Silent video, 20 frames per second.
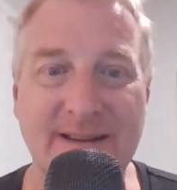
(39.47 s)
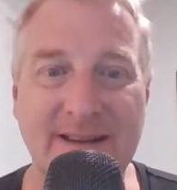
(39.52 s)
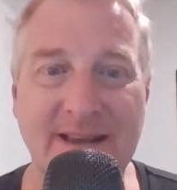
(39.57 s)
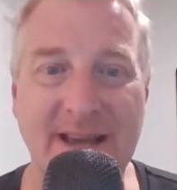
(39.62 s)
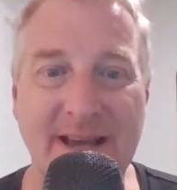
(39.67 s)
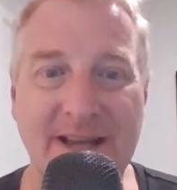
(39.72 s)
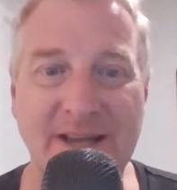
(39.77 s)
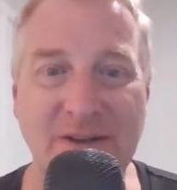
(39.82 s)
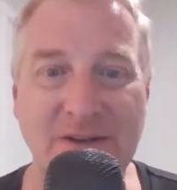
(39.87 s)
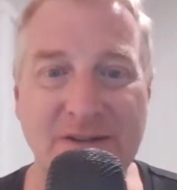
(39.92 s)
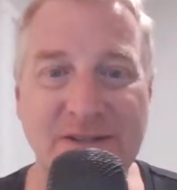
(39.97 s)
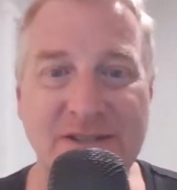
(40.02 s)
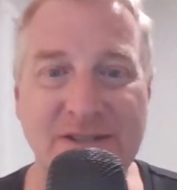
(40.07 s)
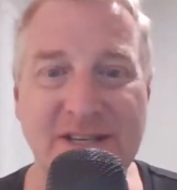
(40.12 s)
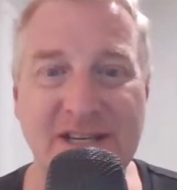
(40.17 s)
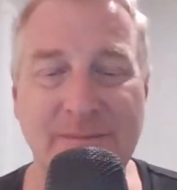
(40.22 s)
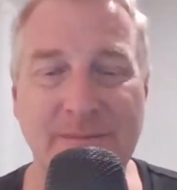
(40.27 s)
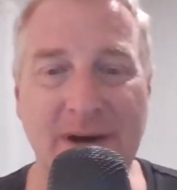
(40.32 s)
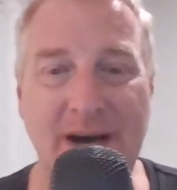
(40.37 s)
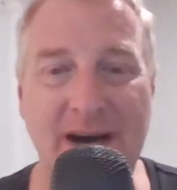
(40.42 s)
Can you
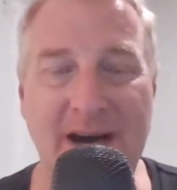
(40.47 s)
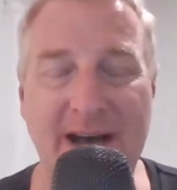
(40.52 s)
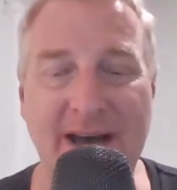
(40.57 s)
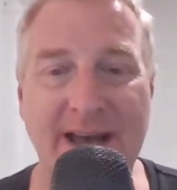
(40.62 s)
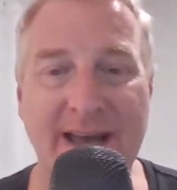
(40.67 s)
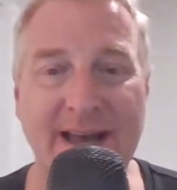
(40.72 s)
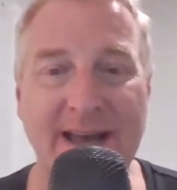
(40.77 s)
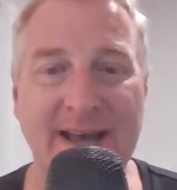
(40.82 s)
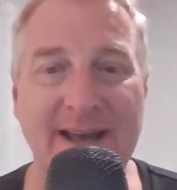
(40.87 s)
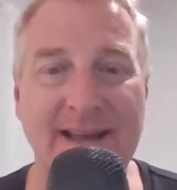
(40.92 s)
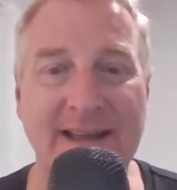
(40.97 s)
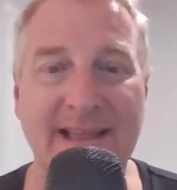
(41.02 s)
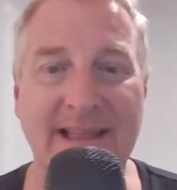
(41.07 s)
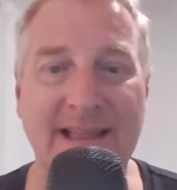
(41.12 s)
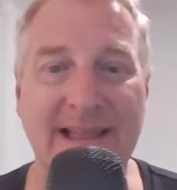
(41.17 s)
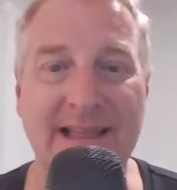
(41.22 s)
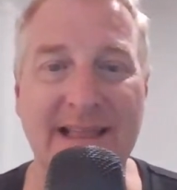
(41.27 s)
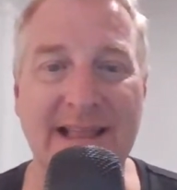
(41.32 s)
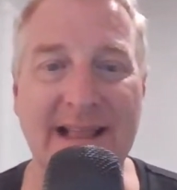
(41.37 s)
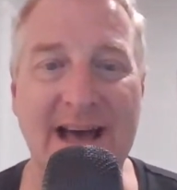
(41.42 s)
see my
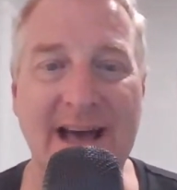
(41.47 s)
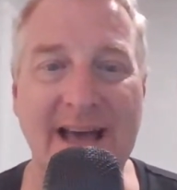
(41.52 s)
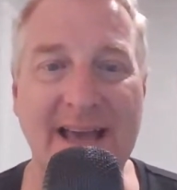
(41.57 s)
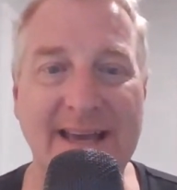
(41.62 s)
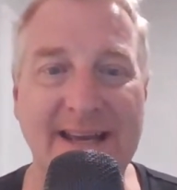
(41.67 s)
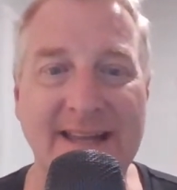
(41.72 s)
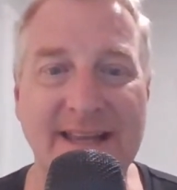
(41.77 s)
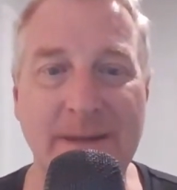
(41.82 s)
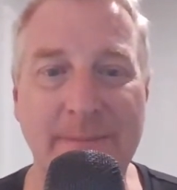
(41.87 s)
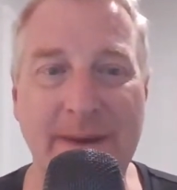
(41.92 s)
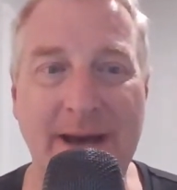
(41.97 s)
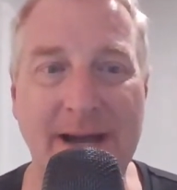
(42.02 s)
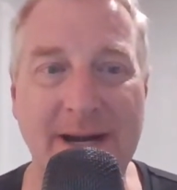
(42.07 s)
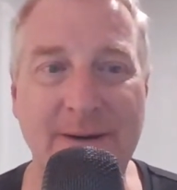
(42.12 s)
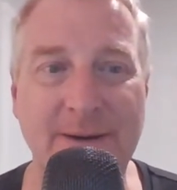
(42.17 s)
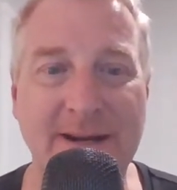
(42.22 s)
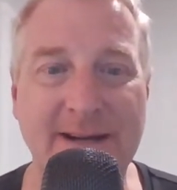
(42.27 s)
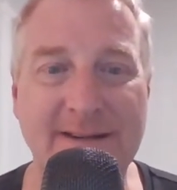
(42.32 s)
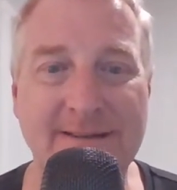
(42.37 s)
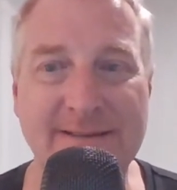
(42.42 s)
lion in the
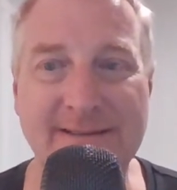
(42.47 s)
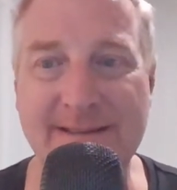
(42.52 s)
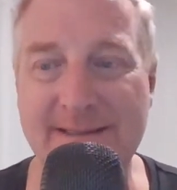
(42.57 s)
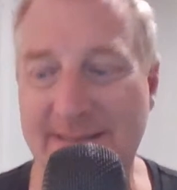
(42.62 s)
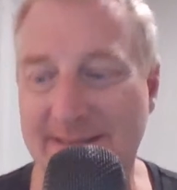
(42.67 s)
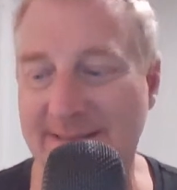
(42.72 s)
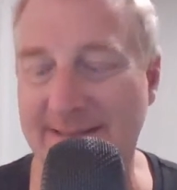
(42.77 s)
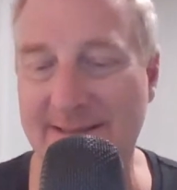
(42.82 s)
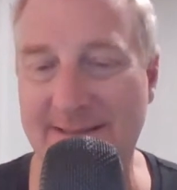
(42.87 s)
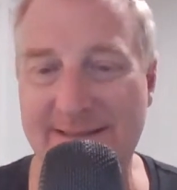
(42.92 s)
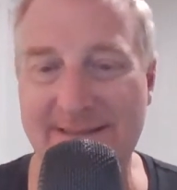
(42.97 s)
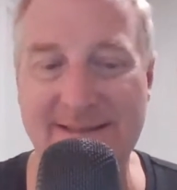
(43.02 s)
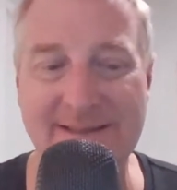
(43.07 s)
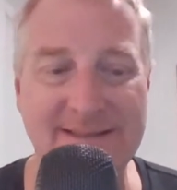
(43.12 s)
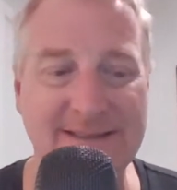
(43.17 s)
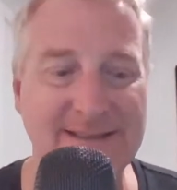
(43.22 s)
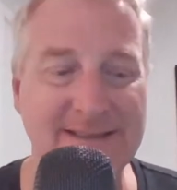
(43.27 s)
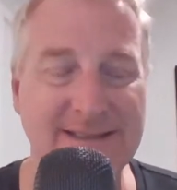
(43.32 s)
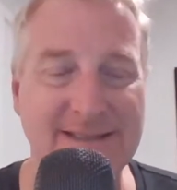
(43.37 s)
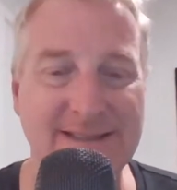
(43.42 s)
background?
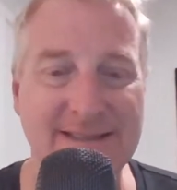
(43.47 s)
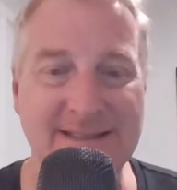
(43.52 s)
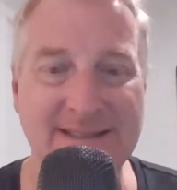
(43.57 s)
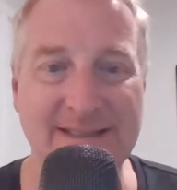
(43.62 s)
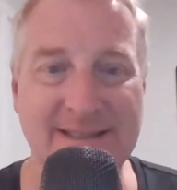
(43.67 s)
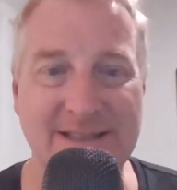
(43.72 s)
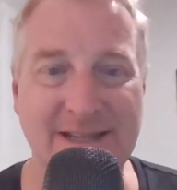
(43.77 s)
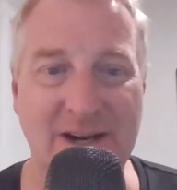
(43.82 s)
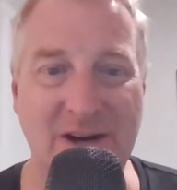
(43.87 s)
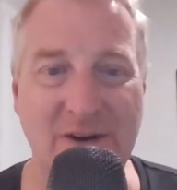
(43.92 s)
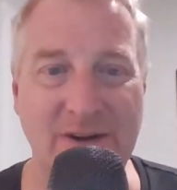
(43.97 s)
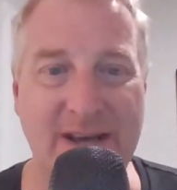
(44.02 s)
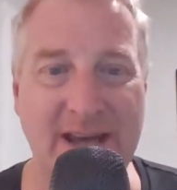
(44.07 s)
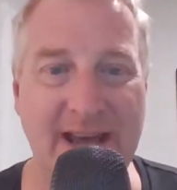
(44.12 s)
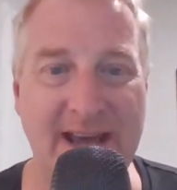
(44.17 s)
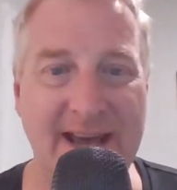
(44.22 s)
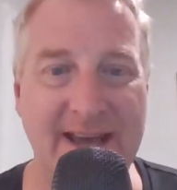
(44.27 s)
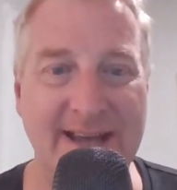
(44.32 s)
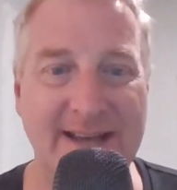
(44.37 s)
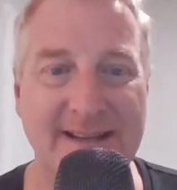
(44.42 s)

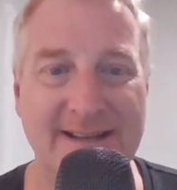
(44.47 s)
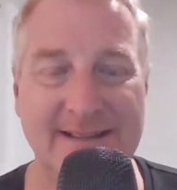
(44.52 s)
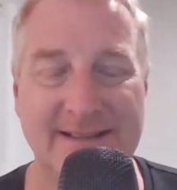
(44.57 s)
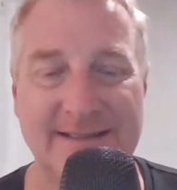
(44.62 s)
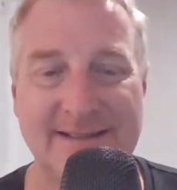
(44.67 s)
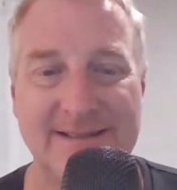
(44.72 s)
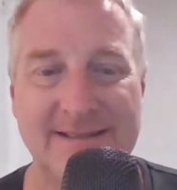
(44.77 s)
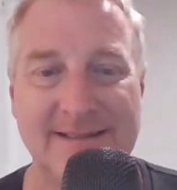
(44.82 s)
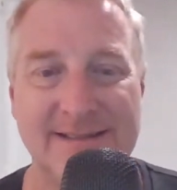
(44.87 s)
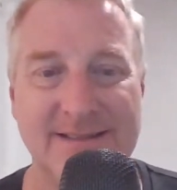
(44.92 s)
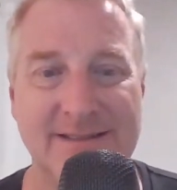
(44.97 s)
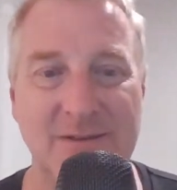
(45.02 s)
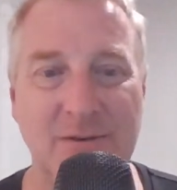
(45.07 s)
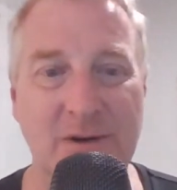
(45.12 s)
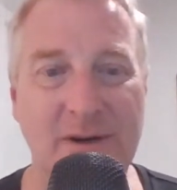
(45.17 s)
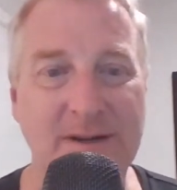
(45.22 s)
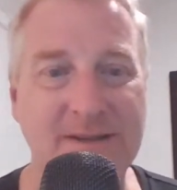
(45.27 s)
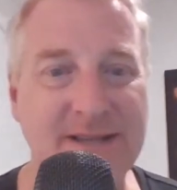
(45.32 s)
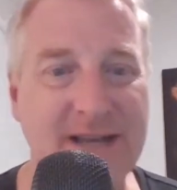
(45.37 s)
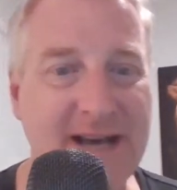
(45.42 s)
Okay.
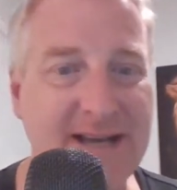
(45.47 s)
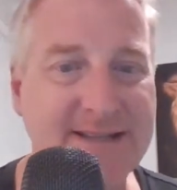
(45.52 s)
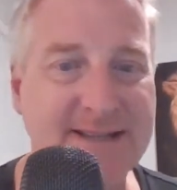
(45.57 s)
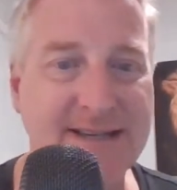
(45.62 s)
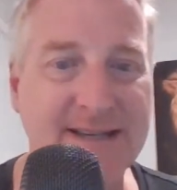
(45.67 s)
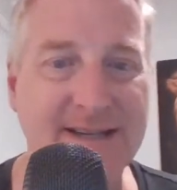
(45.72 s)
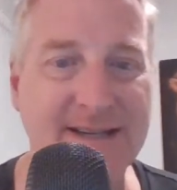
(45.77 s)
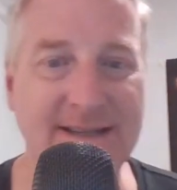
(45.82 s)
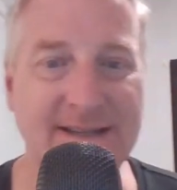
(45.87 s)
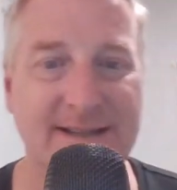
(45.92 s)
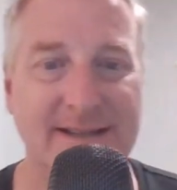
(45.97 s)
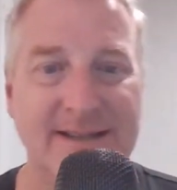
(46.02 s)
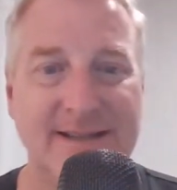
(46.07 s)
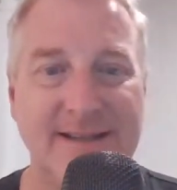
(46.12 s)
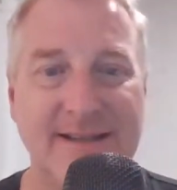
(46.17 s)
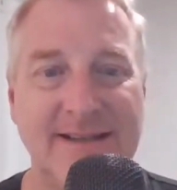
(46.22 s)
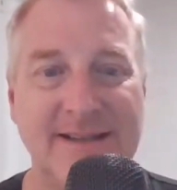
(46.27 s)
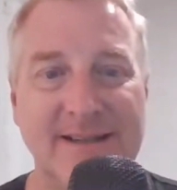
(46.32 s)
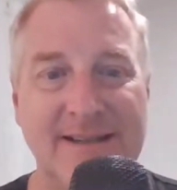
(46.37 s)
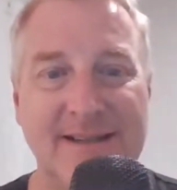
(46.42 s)
Where's Isaac?
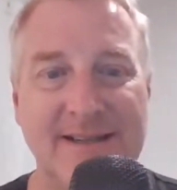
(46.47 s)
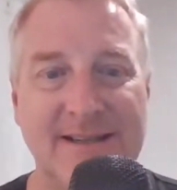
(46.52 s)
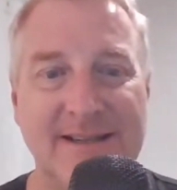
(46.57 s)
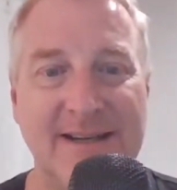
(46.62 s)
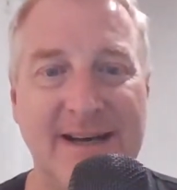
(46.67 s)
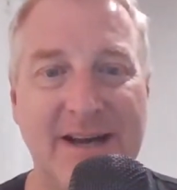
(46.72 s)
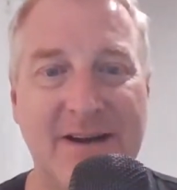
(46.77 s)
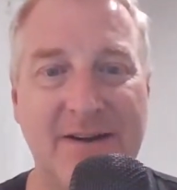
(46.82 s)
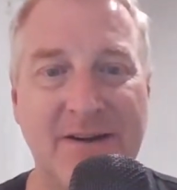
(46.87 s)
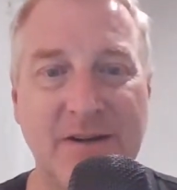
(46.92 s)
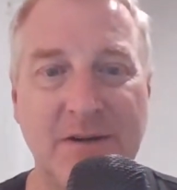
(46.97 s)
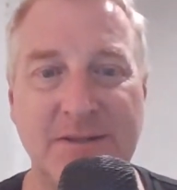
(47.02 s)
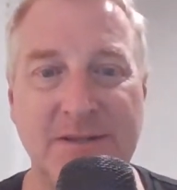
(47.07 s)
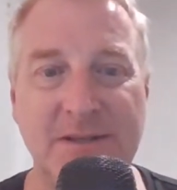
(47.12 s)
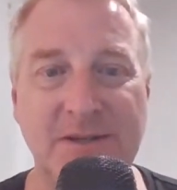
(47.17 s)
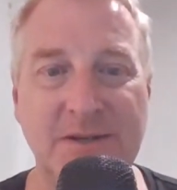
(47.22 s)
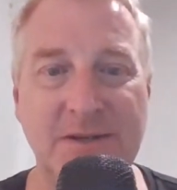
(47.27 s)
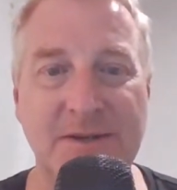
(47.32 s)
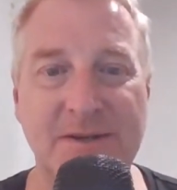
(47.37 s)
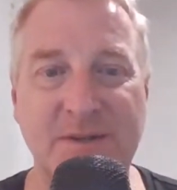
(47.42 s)
I don't know what to
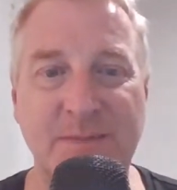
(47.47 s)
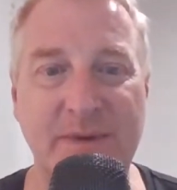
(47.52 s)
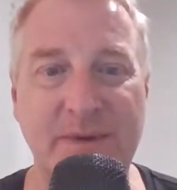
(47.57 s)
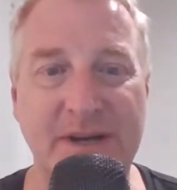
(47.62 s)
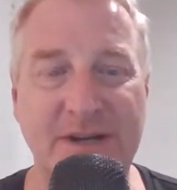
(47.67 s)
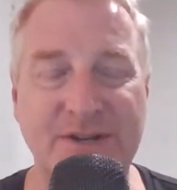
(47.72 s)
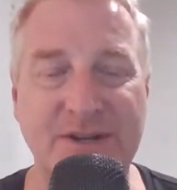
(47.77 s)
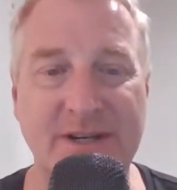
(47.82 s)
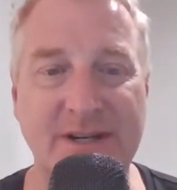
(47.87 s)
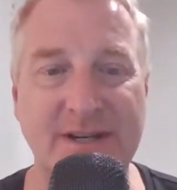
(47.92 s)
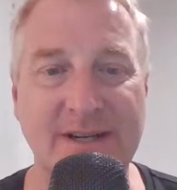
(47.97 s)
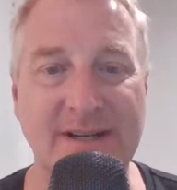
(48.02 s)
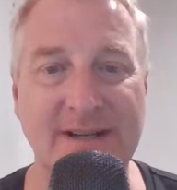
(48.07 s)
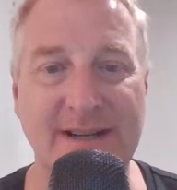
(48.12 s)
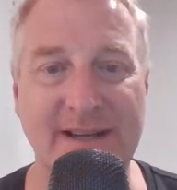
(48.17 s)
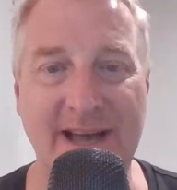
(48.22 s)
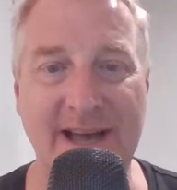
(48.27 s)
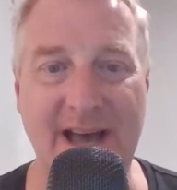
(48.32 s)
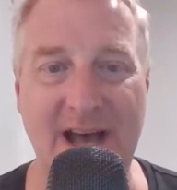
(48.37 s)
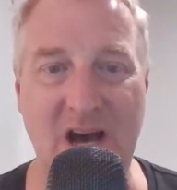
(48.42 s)
do this picture.
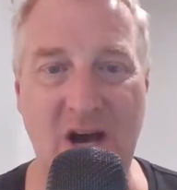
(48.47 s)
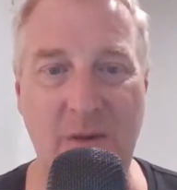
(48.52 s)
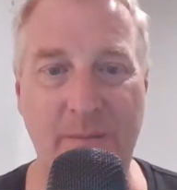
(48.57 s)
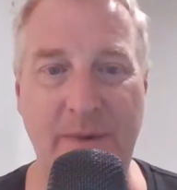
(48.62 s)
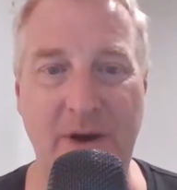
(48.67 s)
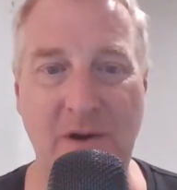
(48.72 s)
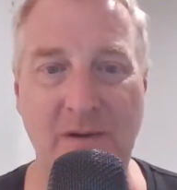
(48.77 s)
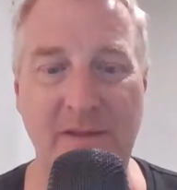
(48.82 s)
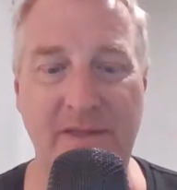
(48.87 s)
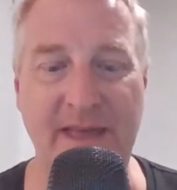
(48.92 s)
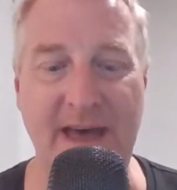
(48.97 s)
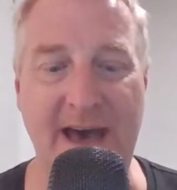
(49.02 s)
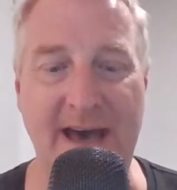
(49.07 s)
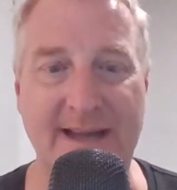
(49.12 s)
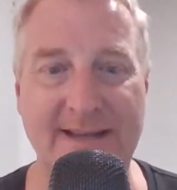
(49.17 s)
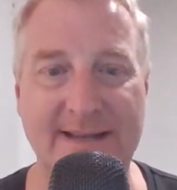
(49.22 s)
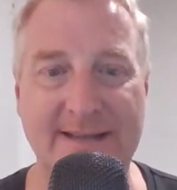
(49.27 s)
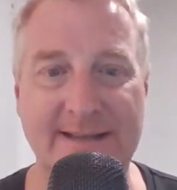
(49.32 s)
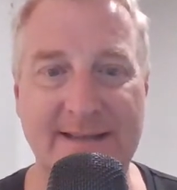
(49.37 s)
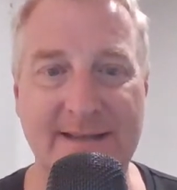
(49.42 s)
How about
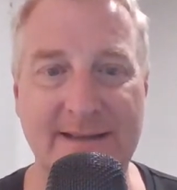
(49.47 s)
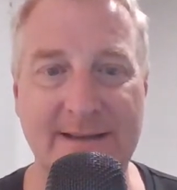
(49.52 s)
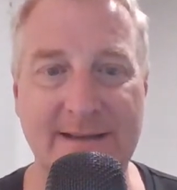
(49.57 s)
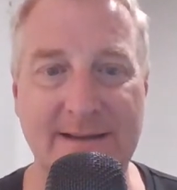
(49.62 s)
that?